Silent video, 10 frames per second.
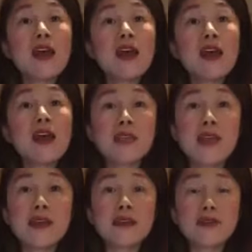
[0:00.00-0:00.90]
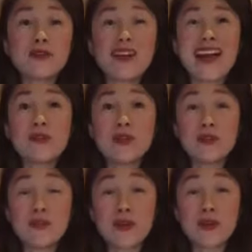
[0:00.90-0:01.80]
exhale for a
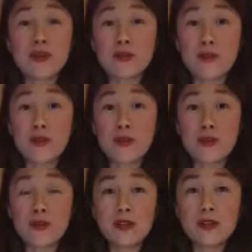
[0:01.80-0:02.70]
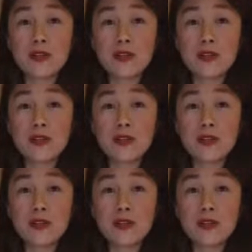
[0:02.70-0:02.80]
count of 3 or 4,